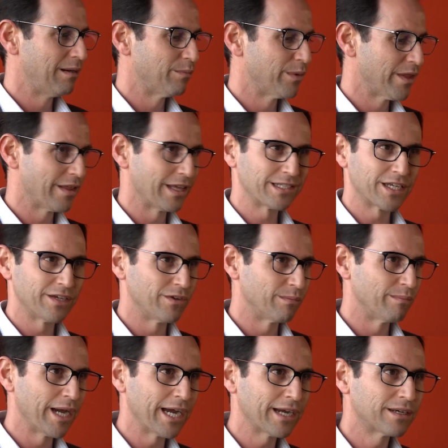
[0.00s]
whether that's
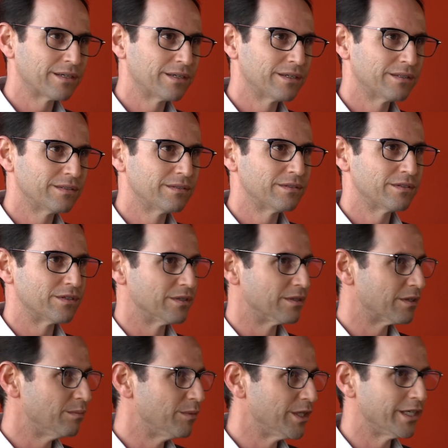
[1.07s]
giving back to
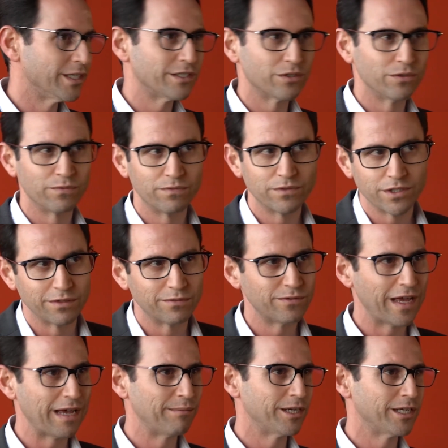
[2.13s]
the community, to
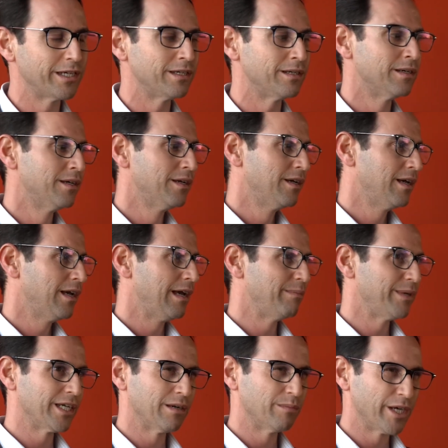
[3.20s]
family, and
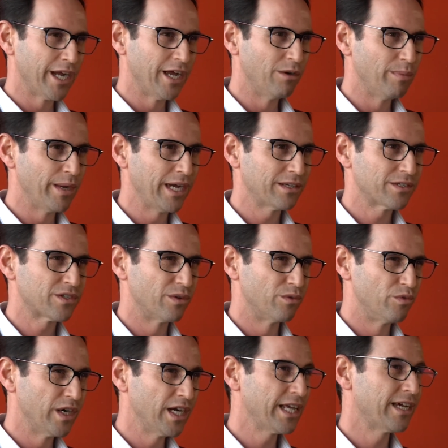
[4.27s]
being able to help out. So
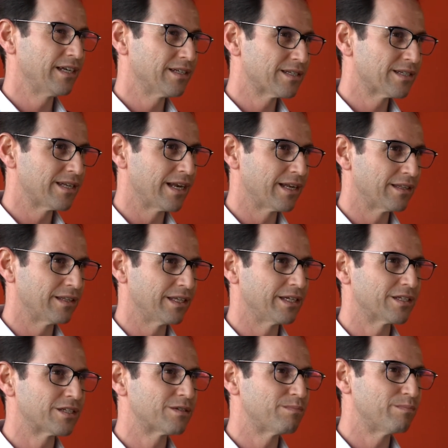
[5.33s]
really understanding the
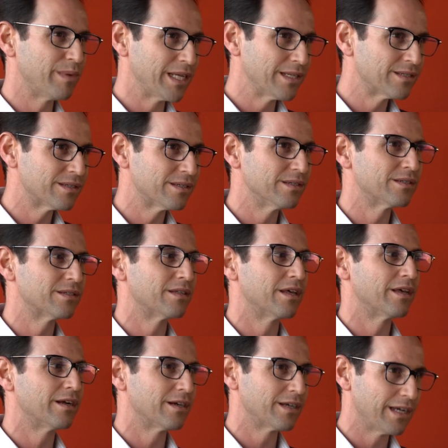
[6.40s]
expenses
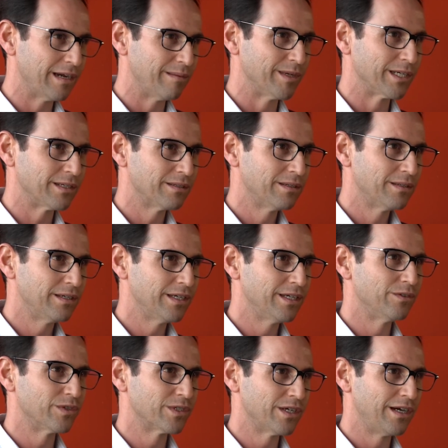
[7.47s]
that are coming
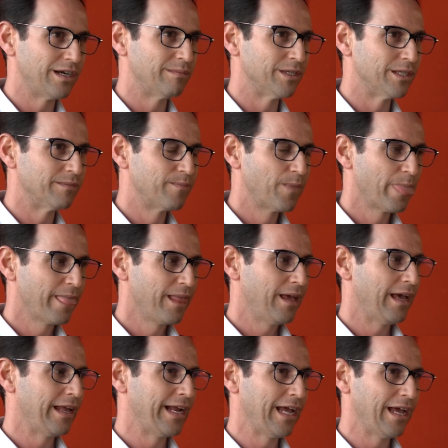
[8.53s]
in retirement
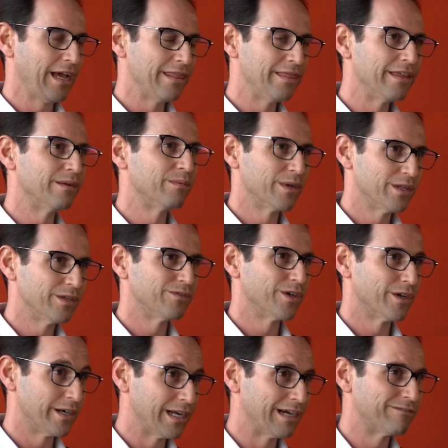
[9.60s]
and then whether you've
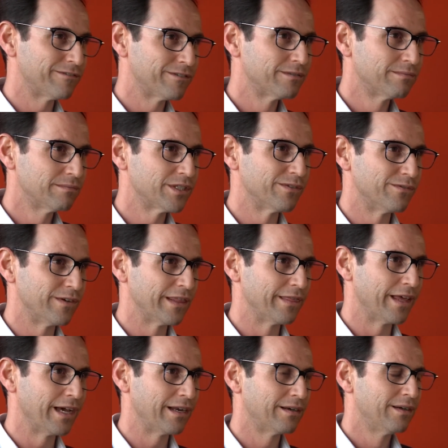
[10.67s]
got enough to
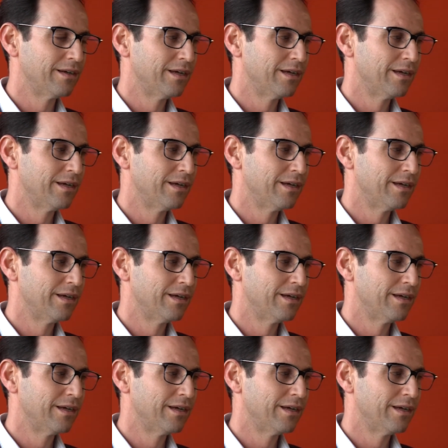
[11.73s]
fund that.